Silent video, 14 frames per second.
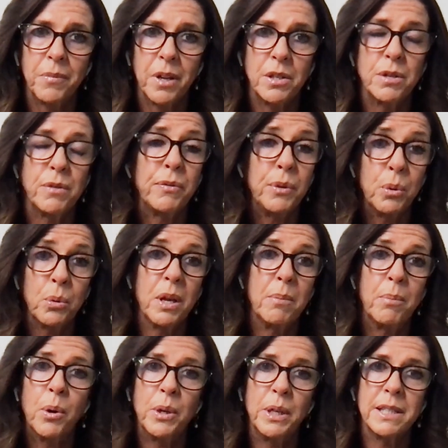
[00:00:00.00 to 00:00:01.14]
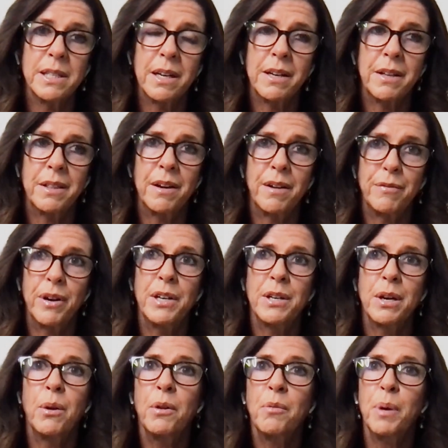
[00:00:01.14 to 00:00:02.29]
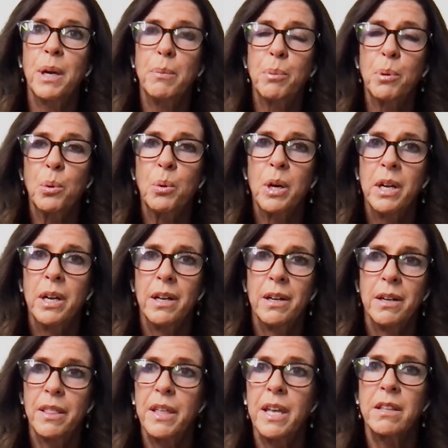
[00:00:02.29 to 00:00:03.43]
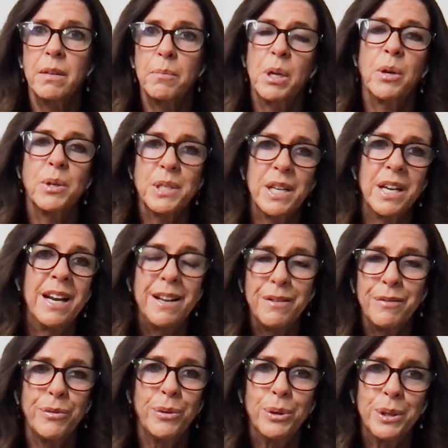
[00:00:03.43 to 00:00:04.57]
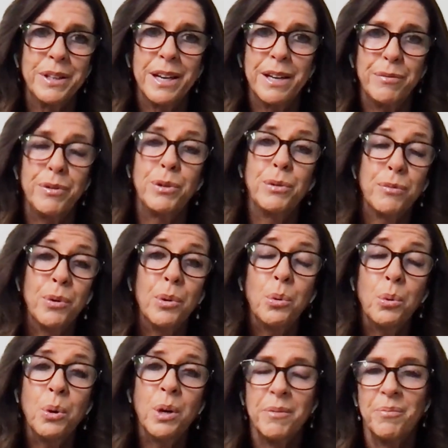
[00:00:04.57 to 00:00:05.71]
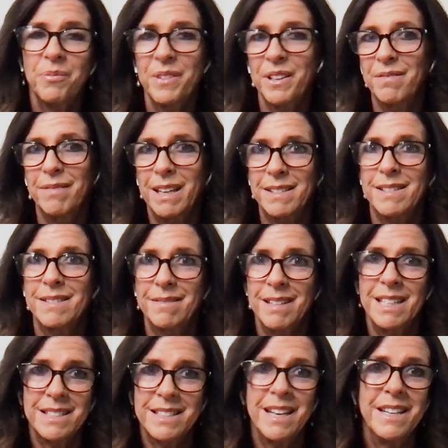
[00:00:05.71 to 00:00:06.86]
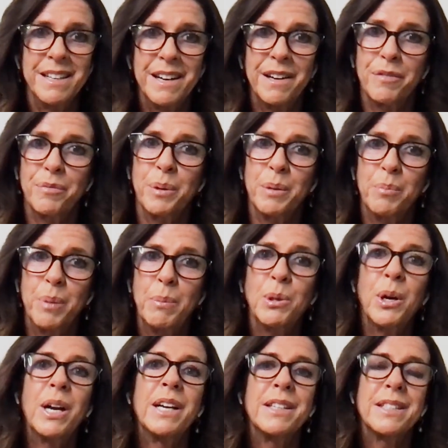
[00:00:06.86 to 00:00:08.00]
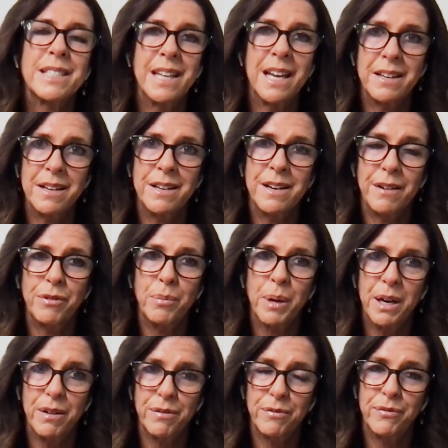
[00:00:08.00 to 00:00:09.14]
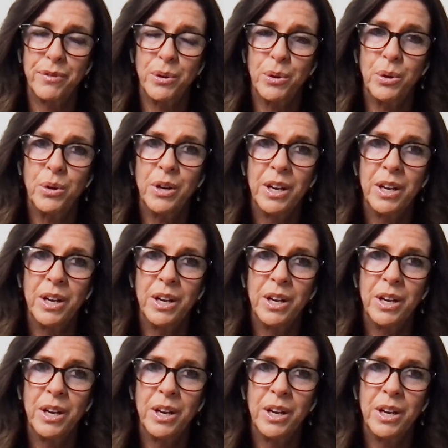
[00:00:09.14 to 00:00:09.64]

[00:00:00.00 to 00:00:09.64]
to fuel their bodies. Like I find a lot of people think that because they're eating food and they feel full, that's enough. But people don't understand enough about food